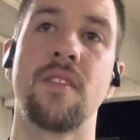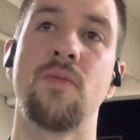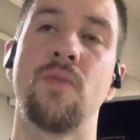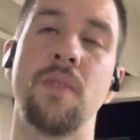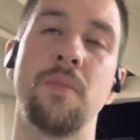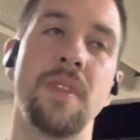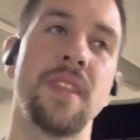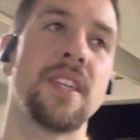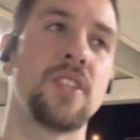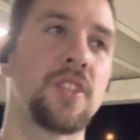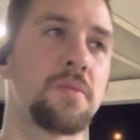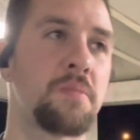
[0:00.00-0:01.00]
Women that
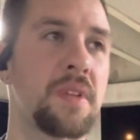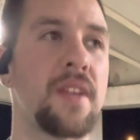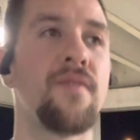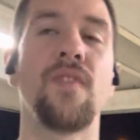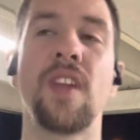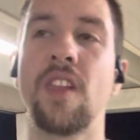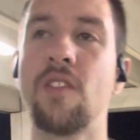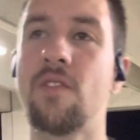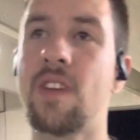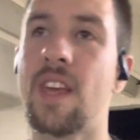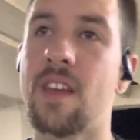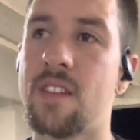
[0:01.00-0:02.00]
just played video
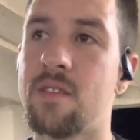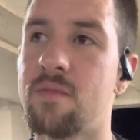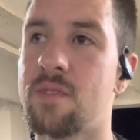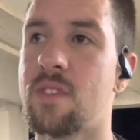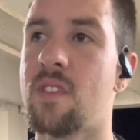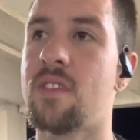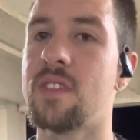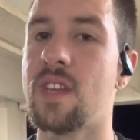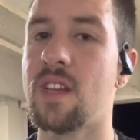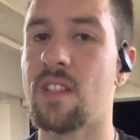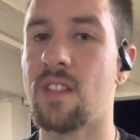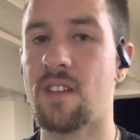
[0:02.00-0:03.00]
games all
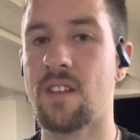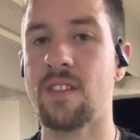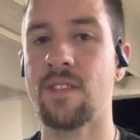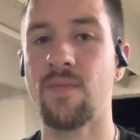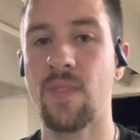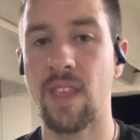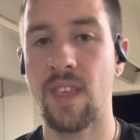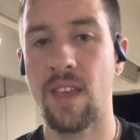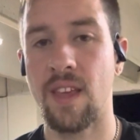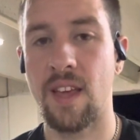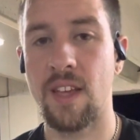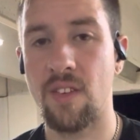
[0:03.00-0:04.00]
day long.
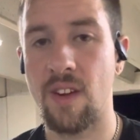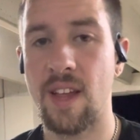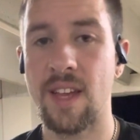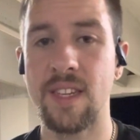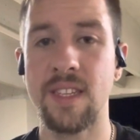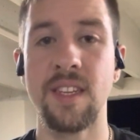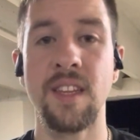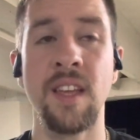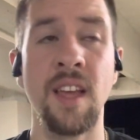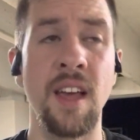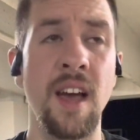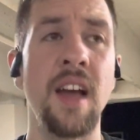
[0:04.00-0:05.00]
And granted,
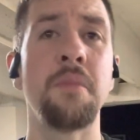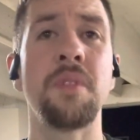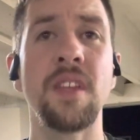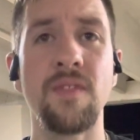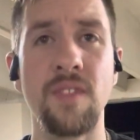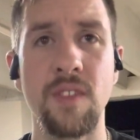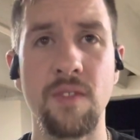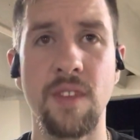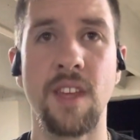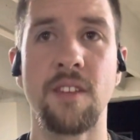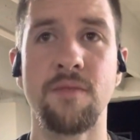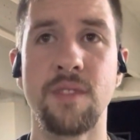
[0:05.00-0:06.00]
I play video
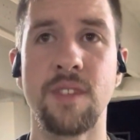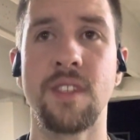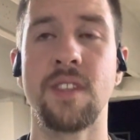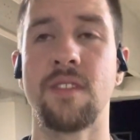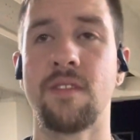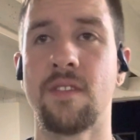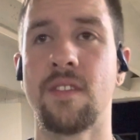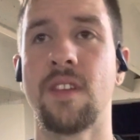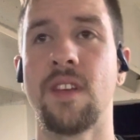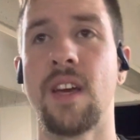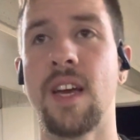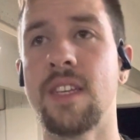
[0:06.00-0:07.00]
games.
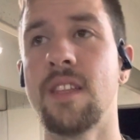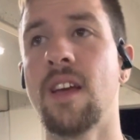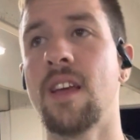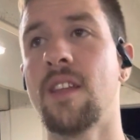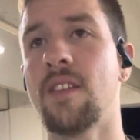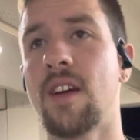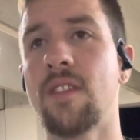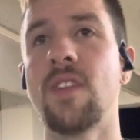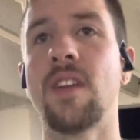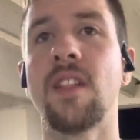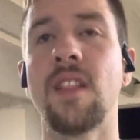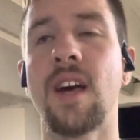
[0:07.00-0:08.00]
I've
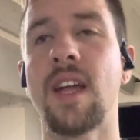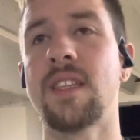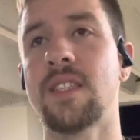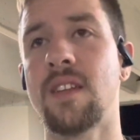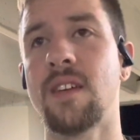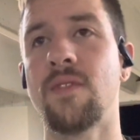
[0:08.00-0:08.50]
done a lot of stuff.